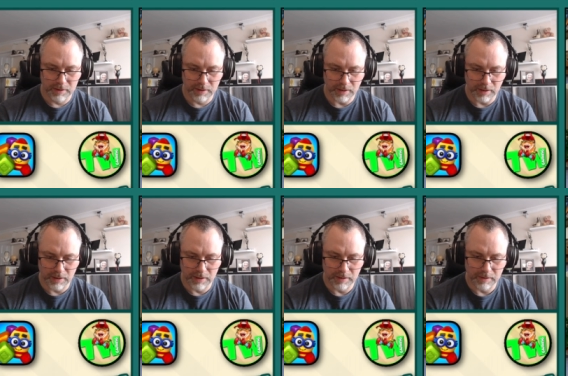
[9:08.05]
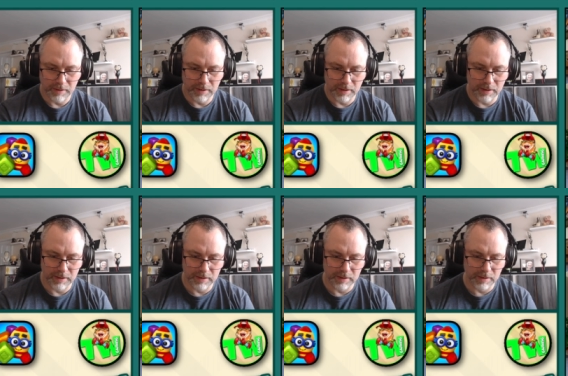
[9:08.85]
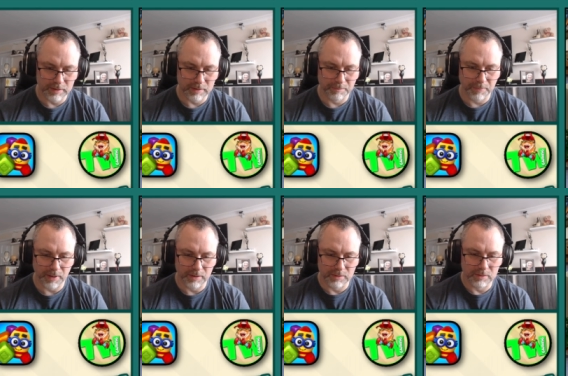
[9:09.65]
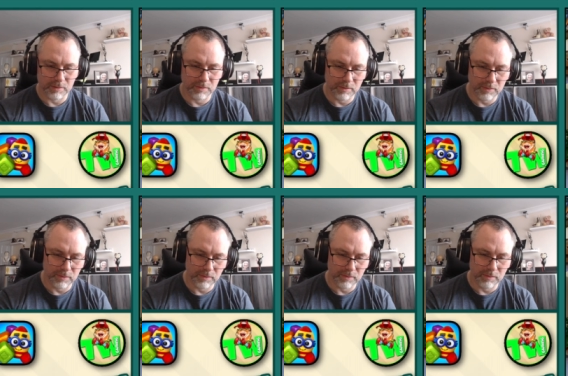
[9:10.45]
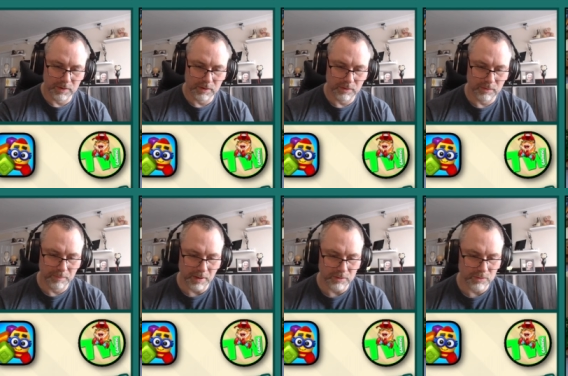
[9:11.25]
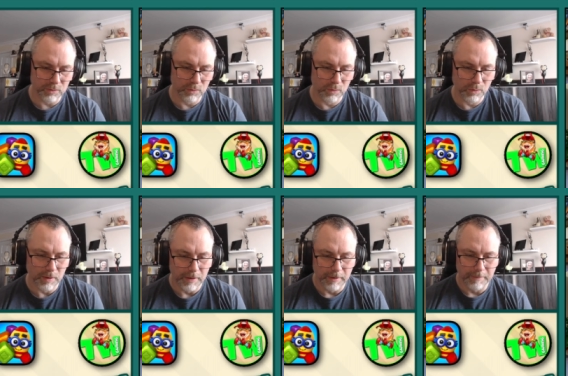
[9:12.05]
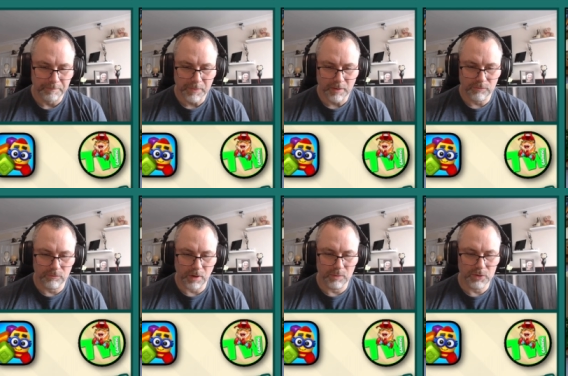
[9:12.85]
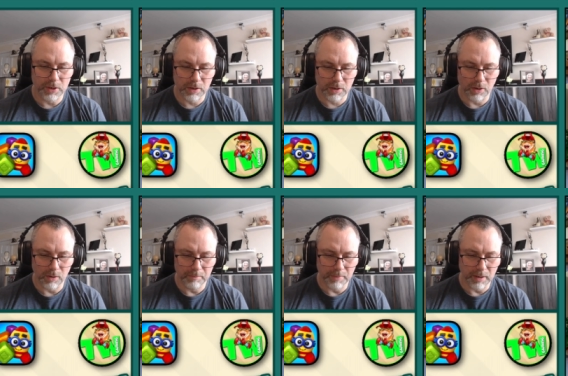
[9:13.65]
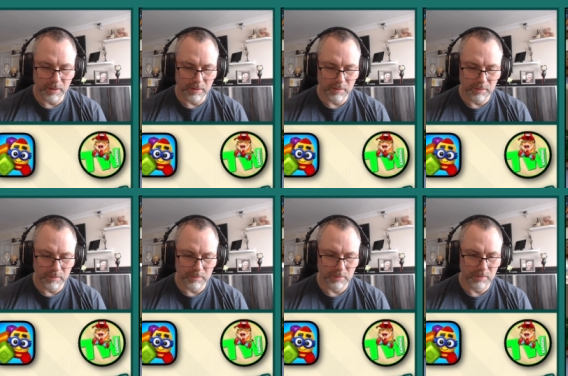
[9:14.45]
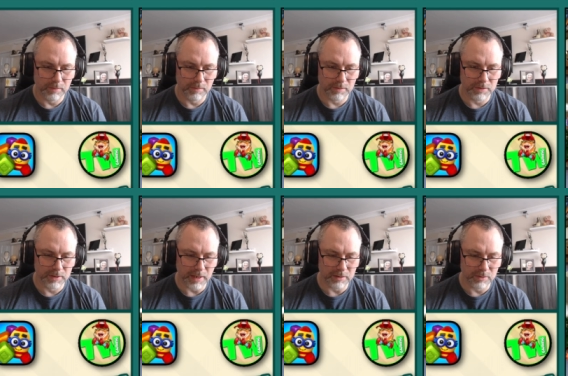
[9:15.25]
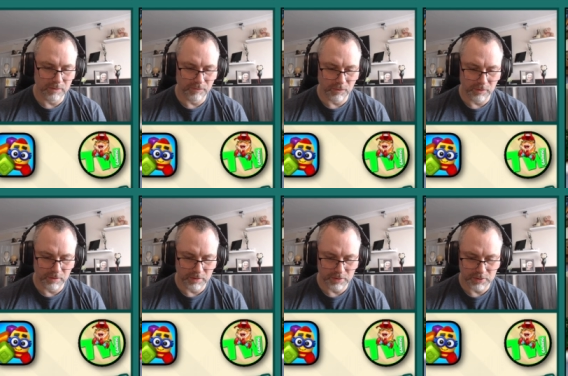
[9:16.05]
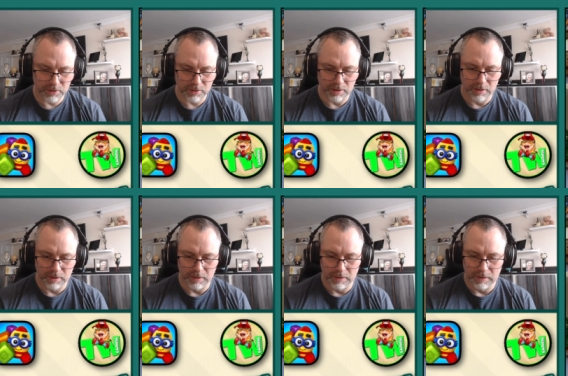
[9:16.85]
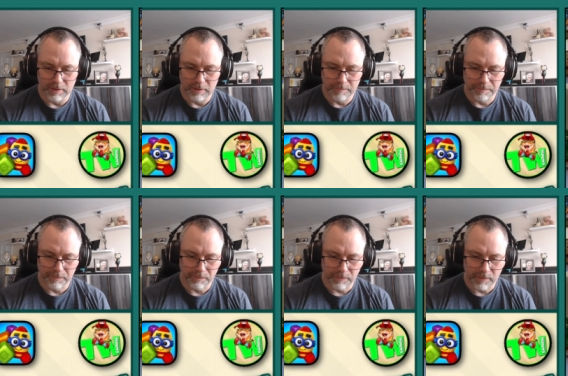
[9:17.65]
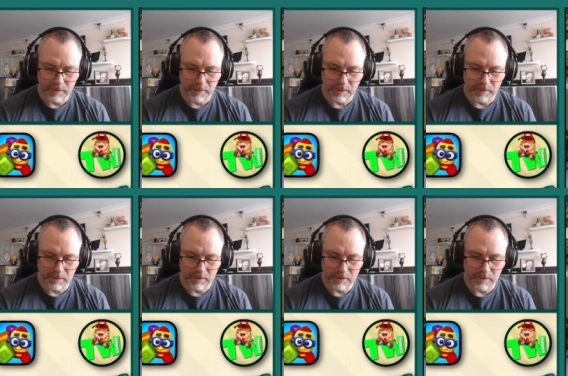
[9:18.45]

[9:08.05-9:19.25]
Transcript: Okay, that's a puzzle. We'll do puzzle. Rotor combo, that do for us. Fantastic.